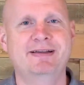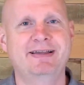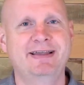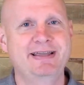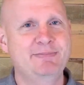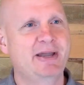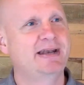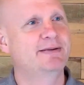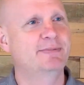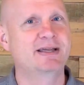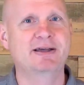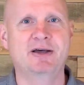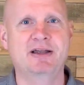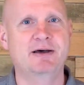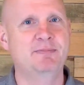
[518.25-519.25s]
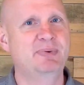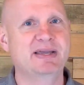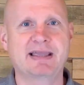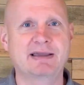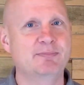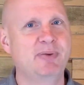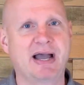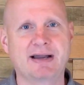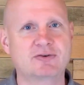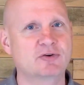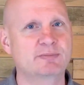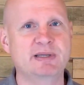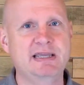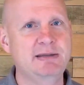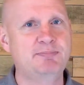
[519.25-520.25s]
He made a big impact
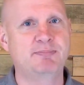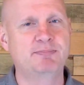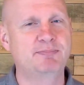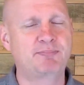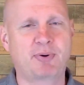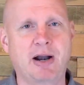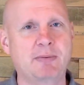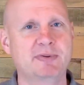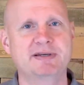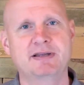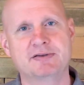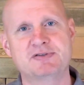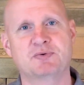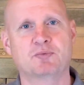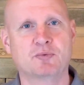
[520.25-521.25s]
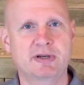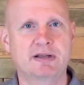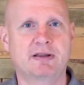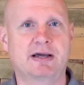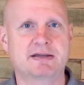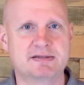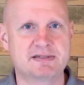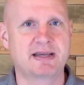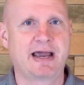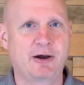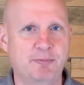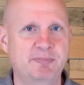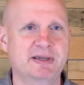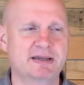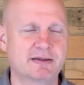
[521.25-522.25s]
on me. He probably doesn't realize how
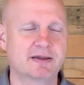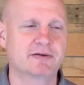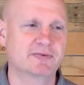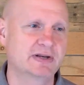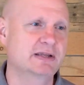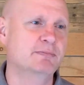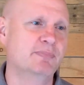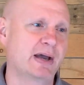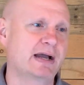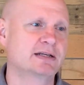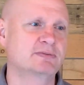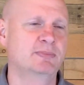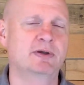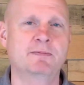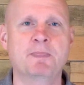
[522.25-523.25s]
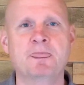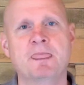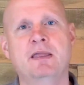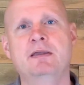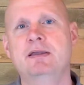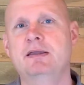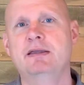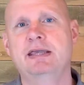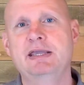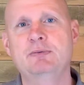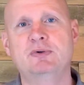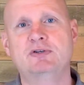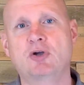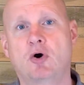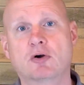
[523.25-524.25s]
big of an impact, but he
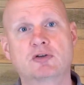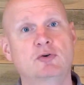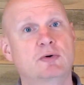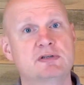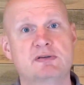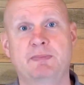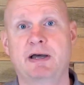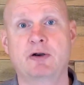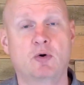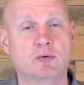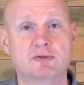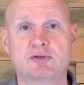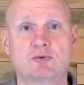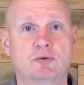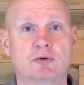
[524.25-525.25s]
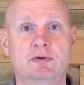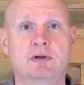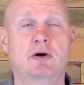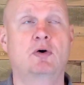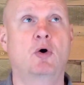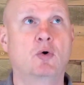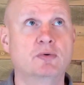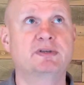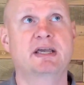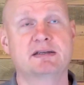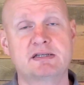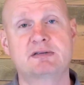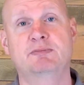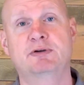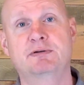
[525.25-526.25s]
would talk to us about Old
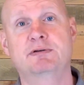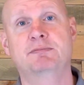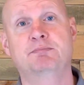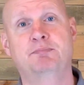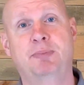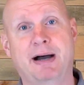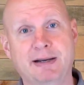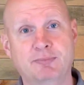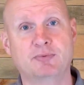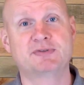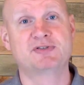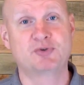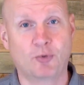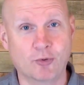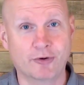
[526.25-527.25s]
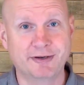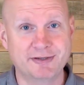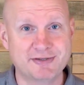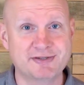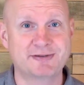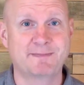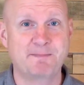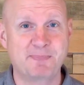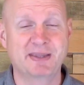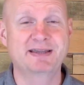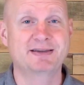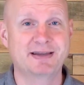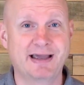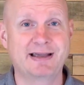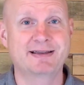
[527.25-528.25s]
Testament Bible stories
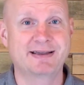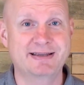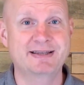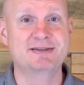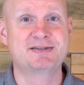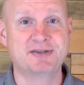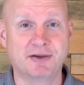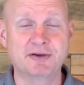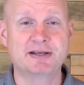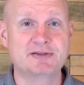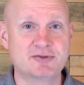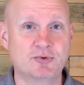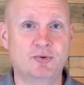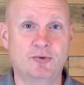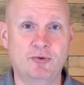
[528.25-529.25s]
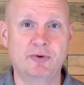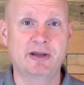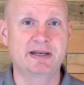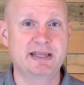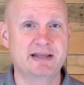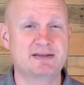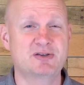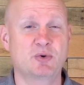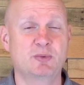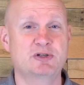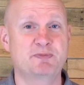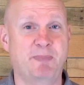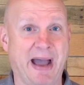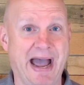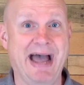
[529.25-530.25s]
in Sunday school, and he had so
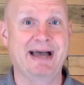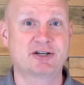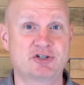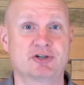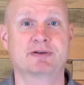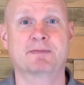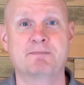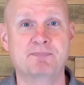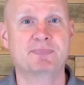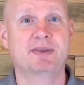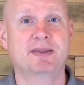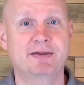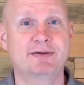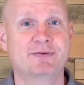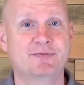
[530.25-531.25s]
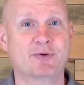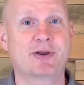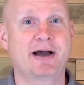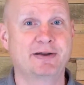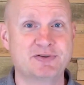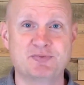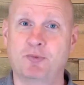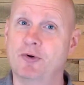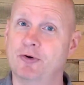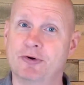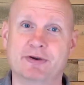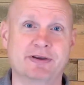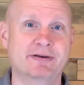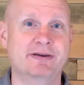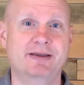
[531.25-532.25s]
much passion for God's
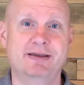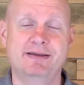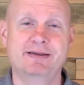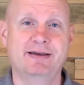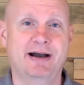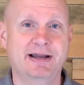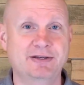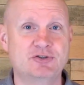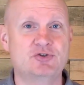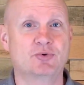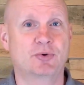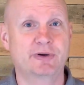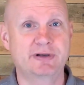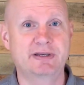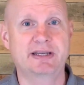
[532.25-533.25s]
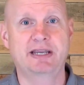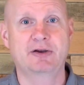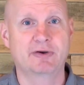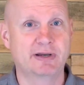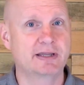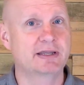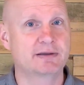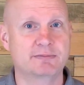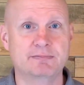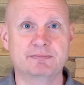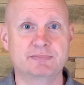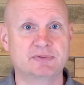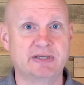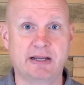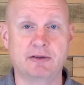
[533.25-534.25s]
word, and I enjoyed hearing
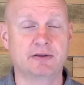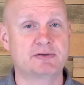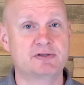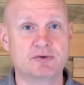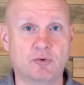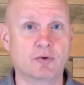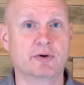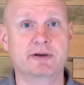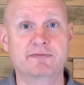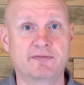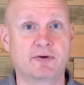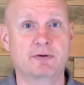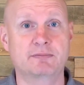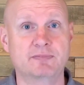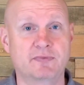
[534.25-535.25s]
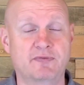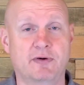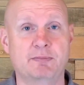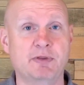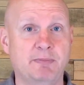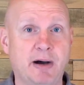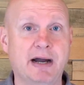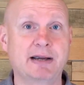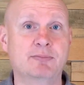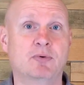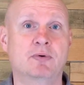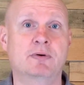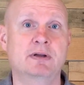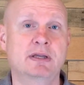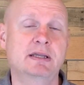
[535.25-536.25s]
him tell a story from the
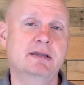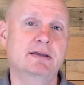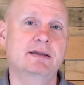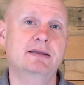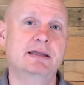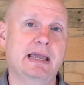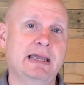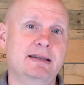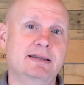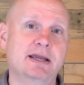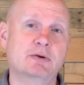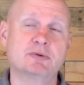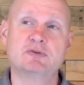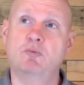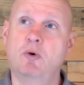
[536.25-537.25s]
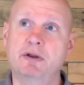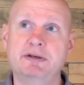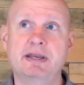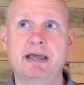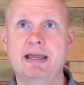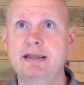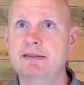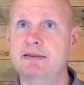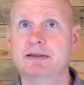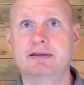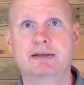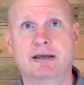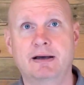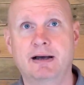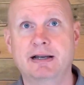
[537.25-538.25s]
Bible. And there was one day
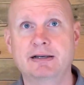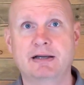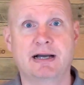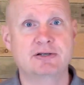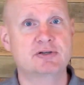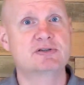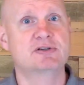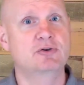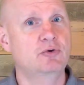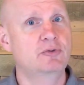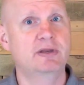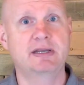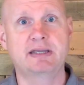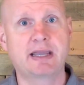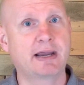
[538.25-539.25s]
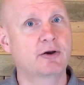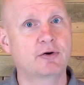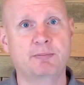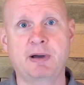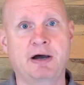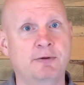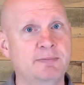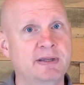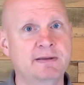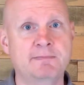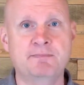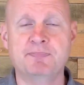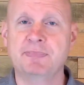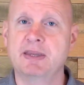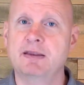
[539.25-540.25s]
that I just knew that he cared about me,
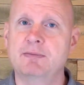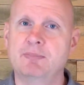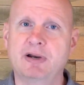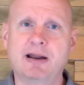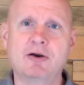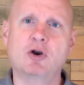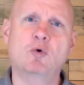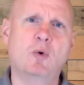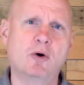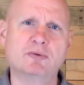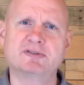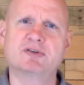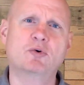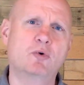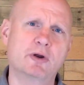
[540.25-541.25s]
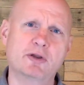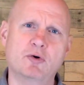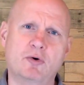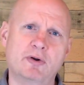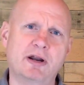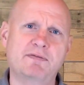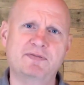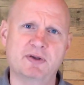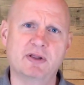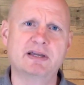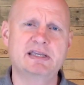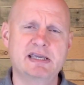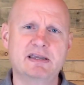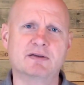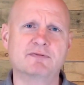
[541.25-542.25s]
but I don't know what was going on. I feel like
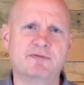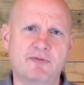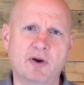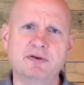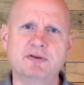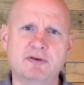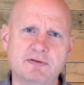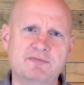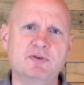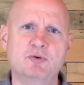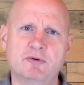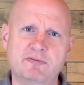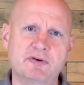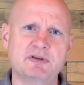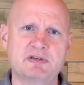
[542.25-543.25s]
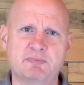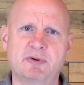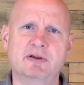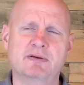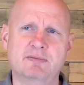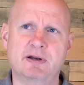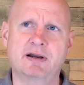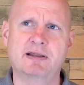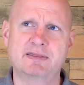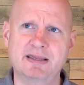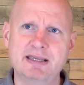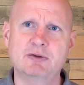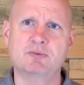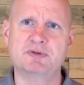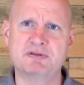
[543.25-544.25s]
he confronted a few of us, but I
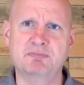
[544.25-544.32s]
think it was